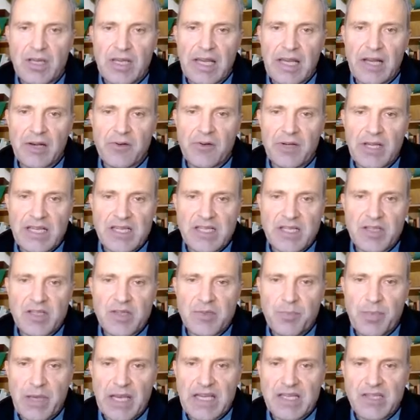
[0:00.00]
calculations
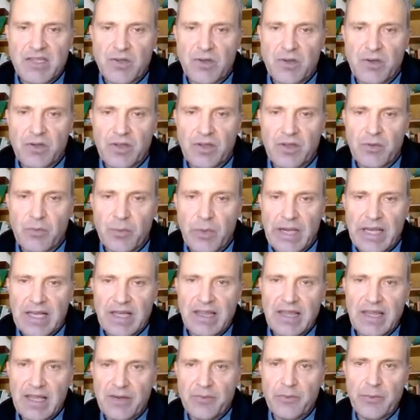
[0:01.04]
based on the
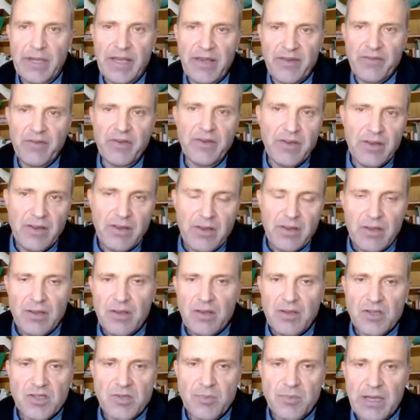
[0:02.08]
weight that we have
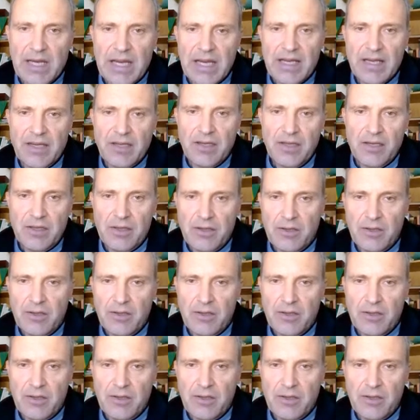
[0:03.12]
supplied,